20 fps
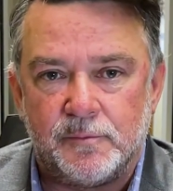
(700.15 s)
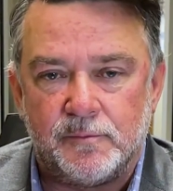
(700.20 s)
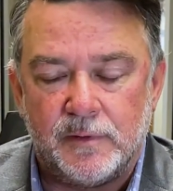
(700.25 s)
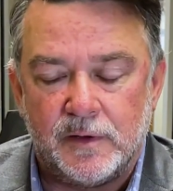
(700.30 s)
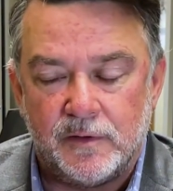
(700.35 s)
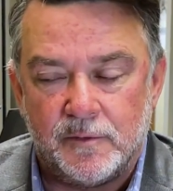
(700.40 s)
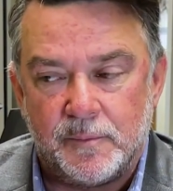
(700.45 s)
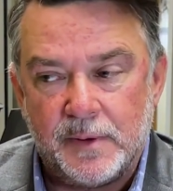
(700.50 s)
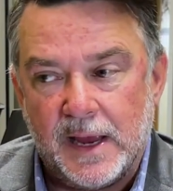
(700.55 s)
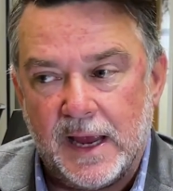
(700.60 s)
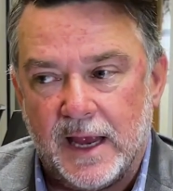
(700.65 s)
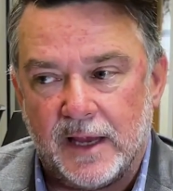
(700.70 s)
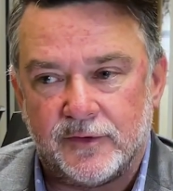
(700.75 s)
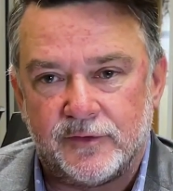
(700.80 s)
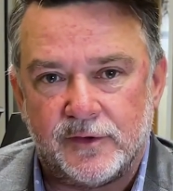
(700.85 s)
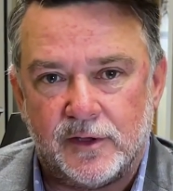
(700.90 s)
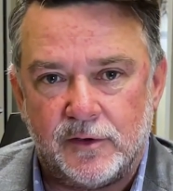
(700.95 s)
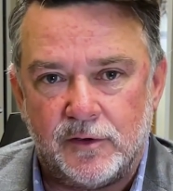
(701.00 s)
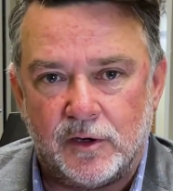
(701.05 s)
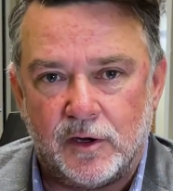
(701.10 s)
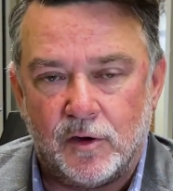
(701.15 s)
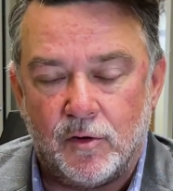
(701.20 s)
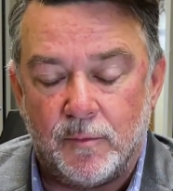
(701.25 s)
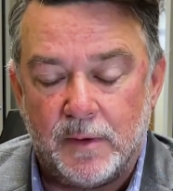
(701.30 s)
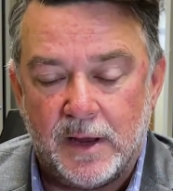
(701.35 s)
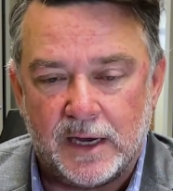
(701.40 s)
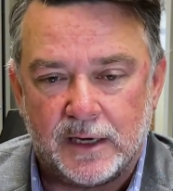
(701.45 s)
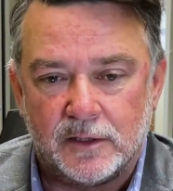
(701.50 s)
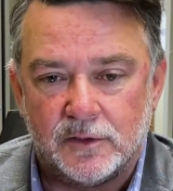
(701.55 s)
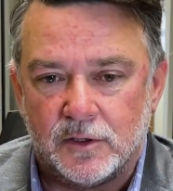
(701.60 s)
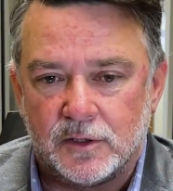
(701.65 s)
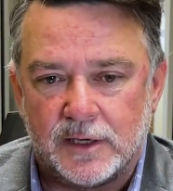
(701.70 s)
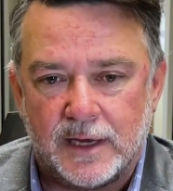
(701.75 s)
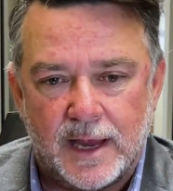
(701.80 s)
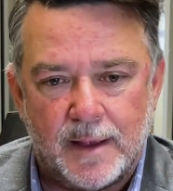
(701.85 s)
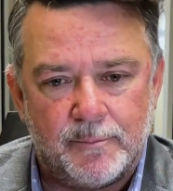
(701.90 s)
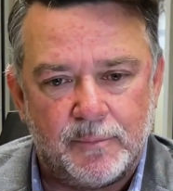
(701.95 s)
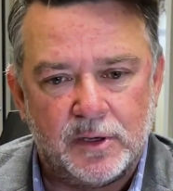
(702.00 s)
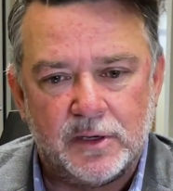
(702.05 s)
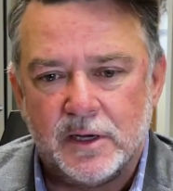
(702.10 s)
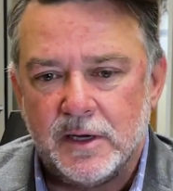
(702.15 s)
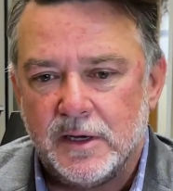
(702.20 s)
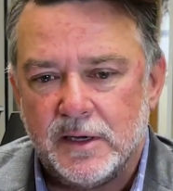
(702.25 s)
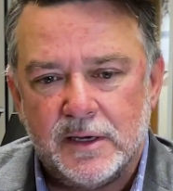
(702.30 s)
in the past that you can go back and look at, but